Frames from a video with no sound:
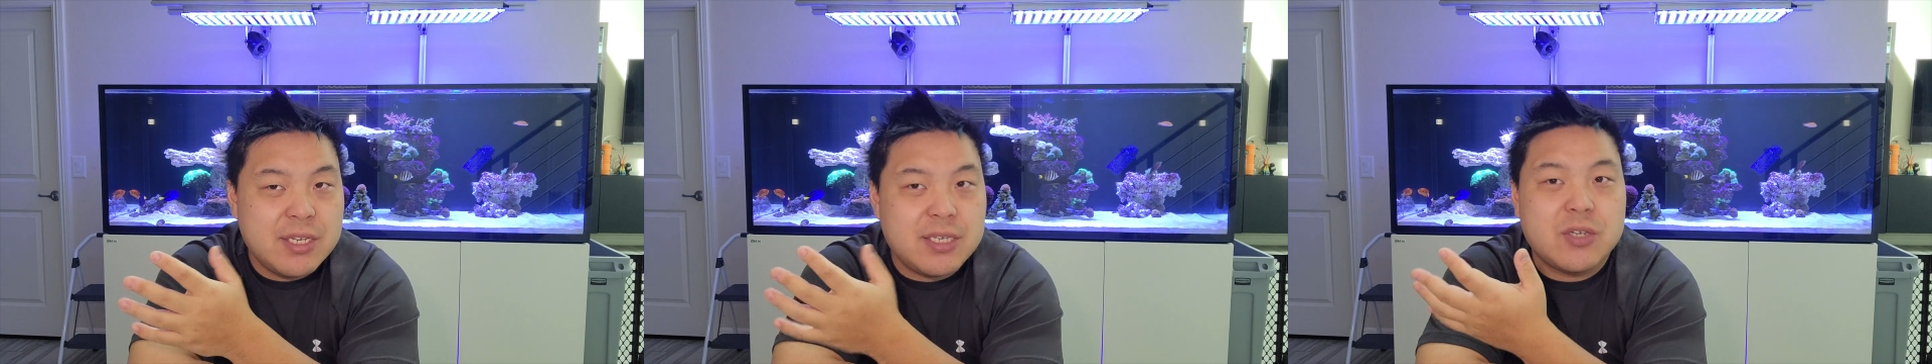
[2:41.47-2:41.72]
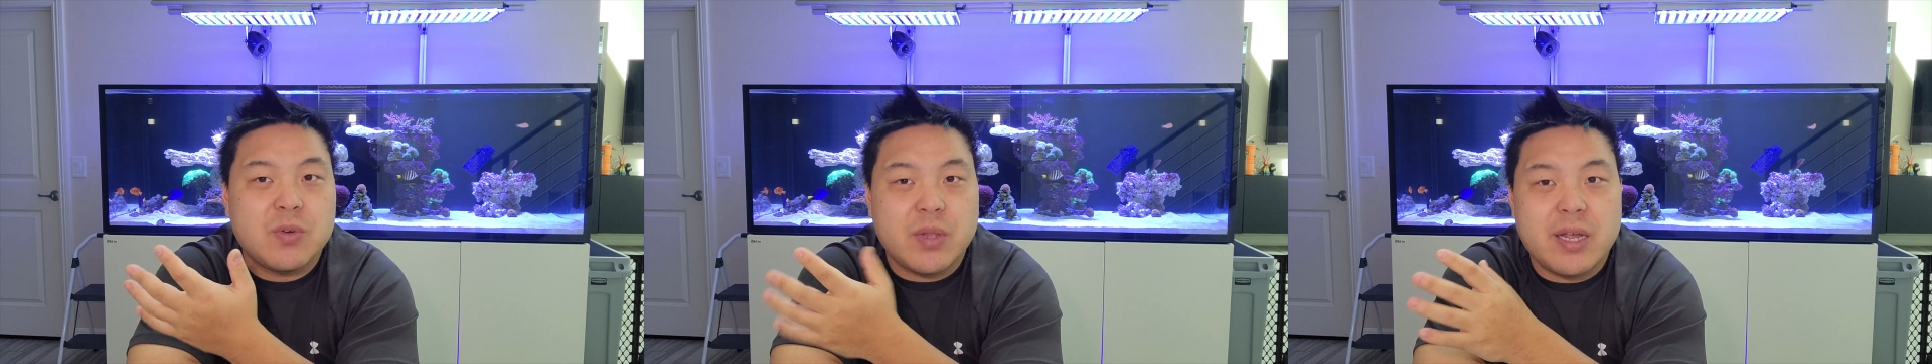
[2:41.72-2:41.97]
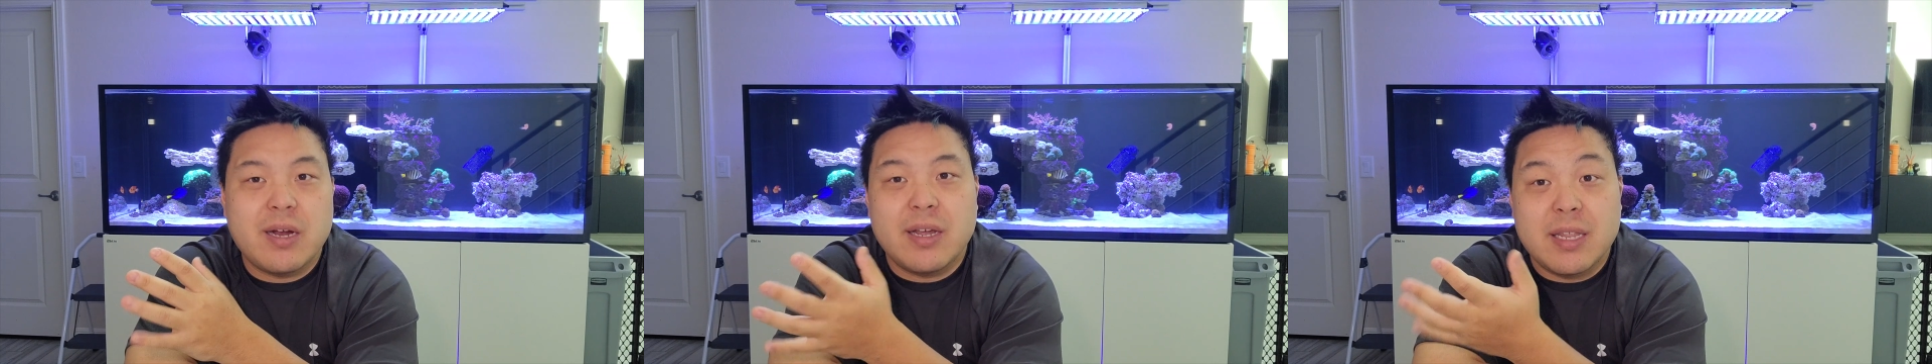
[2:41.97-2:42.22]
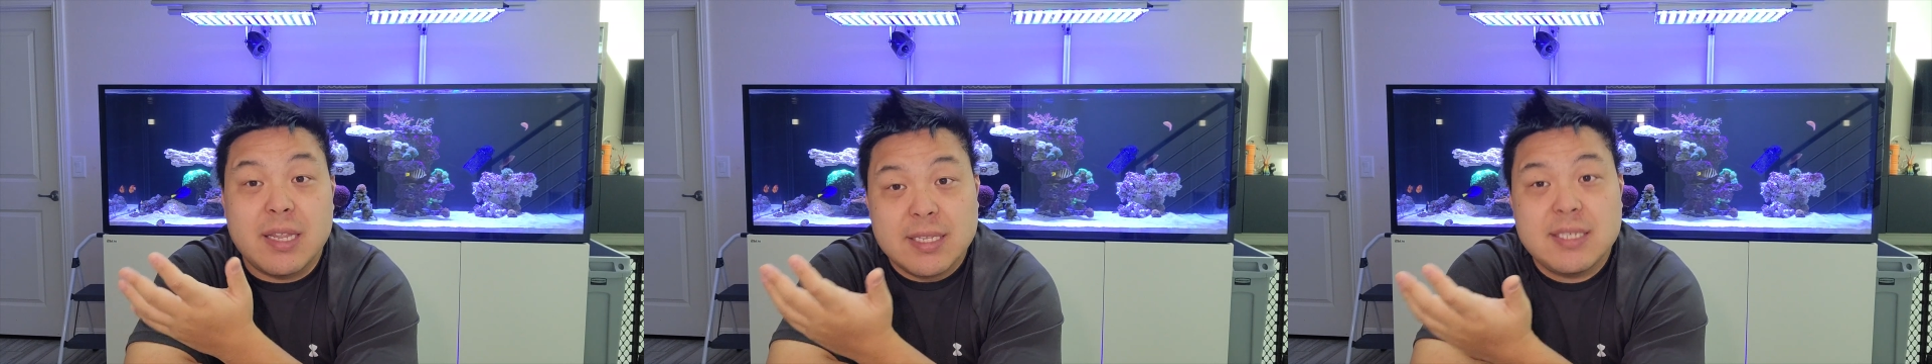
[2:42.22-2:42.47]
generally
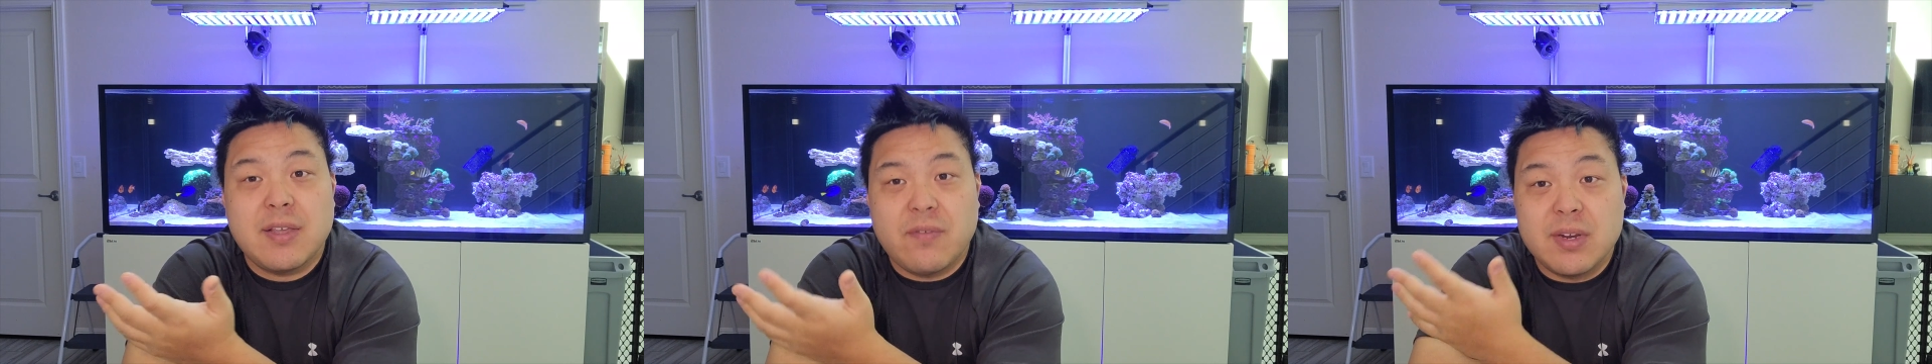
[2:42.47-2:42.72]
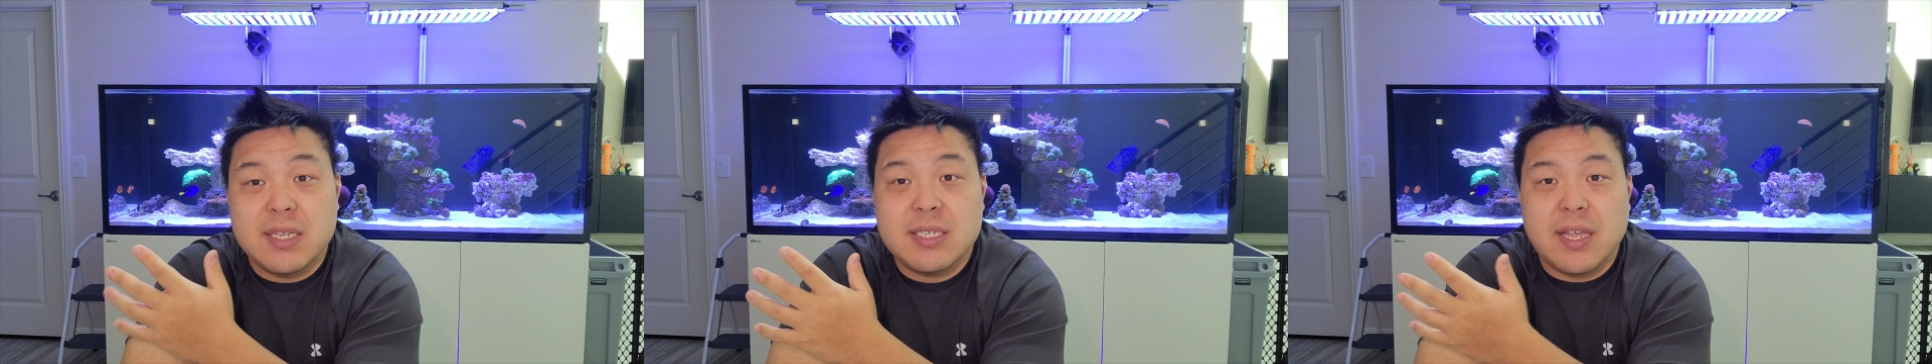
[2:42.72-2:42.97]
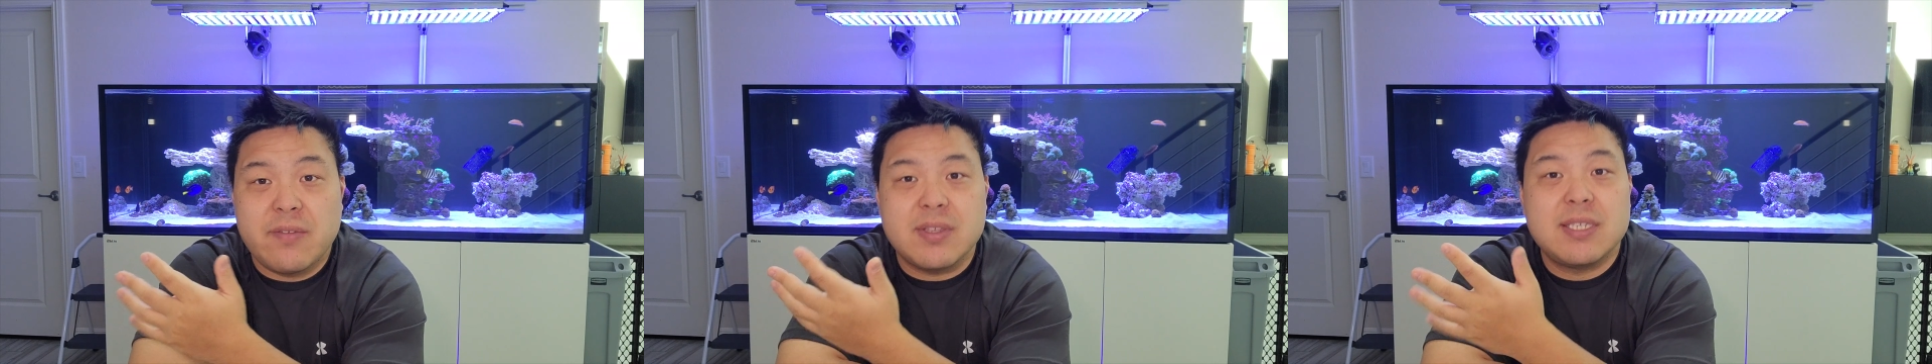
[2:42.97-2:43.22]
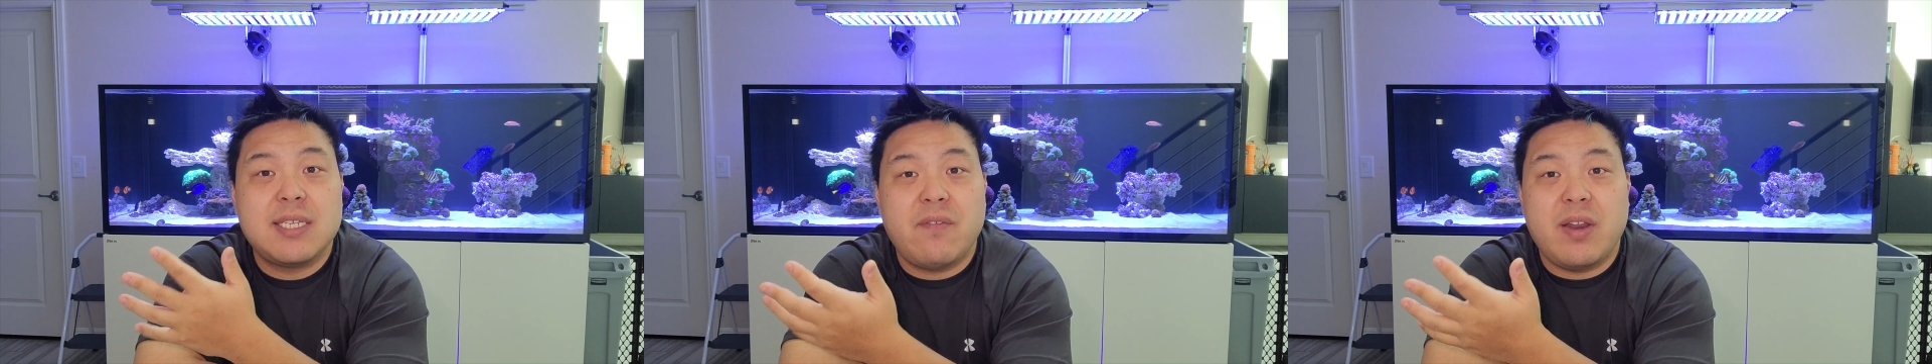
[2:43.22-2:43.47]
around that
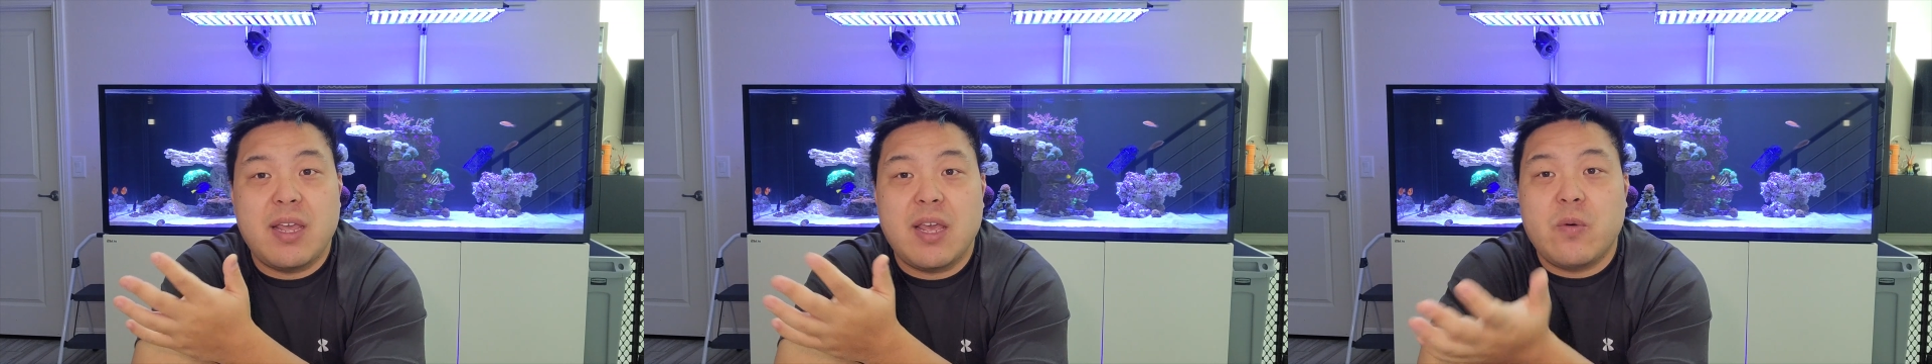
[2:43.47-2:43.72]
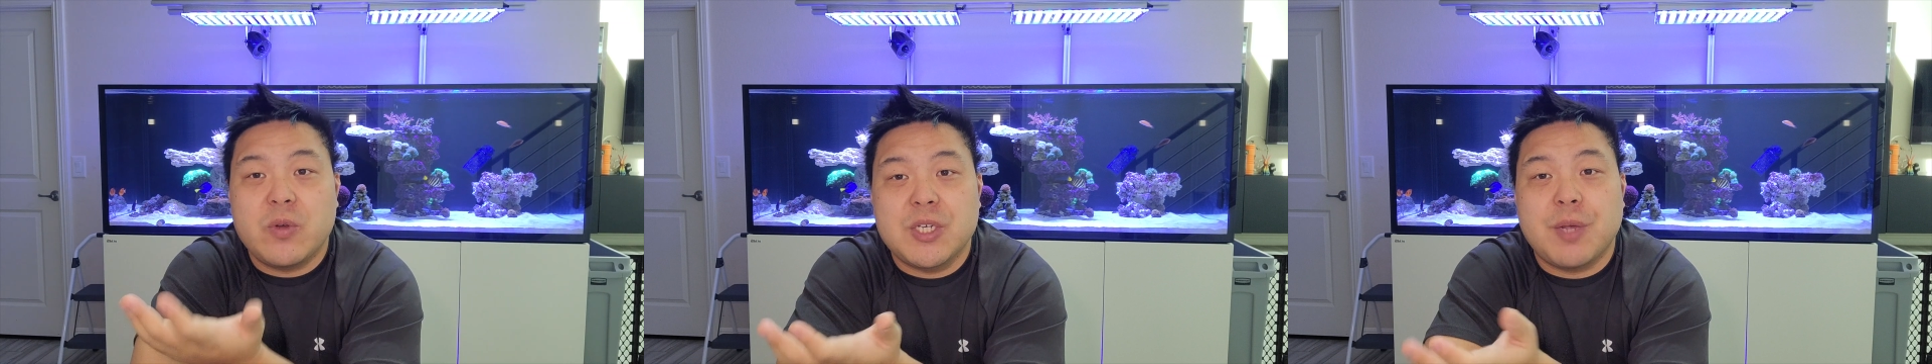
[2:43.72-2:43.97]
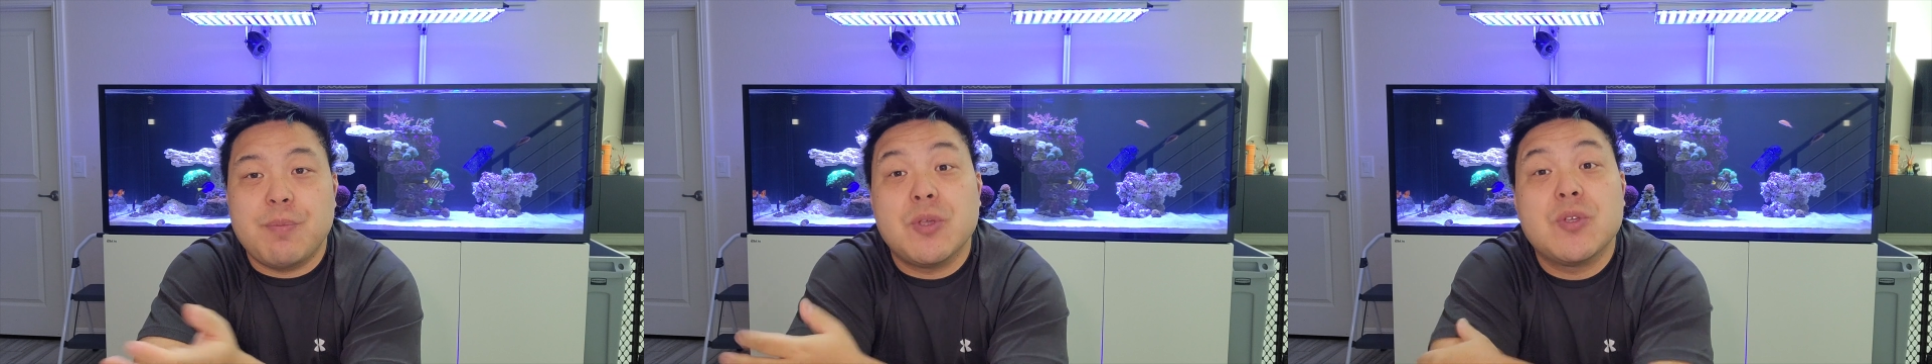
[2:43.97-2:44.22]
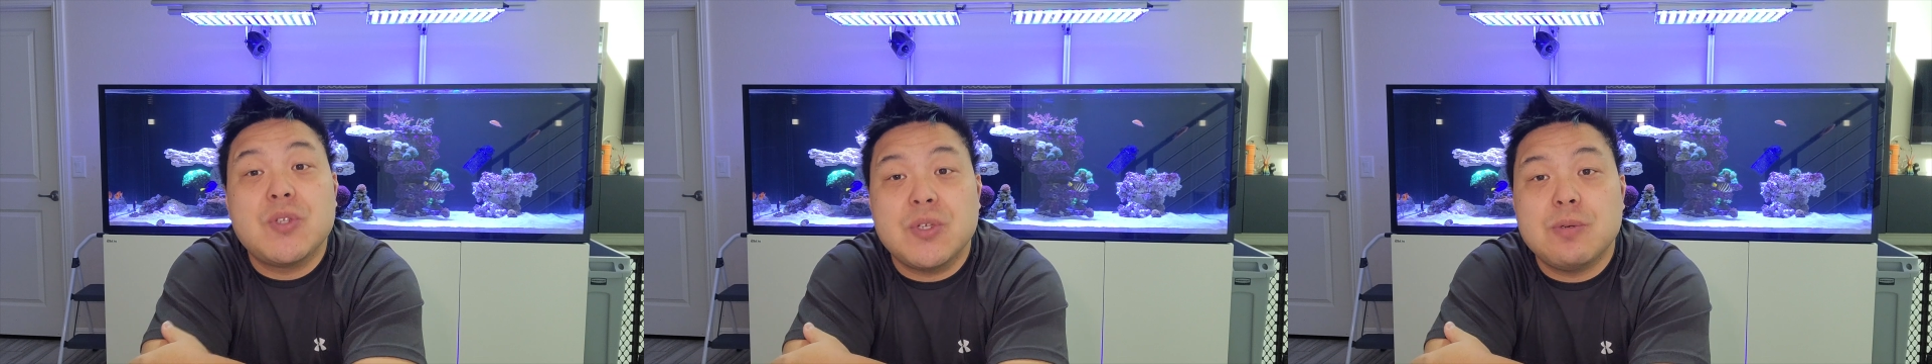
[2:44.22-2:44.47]
77, 78, which I'm
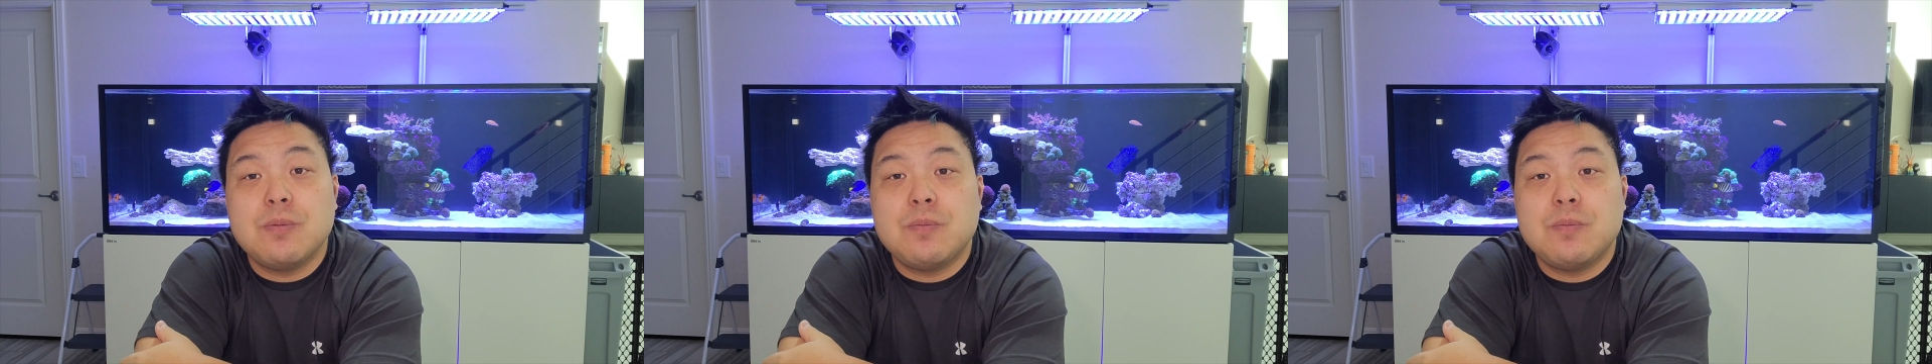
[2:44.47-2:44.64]
used to.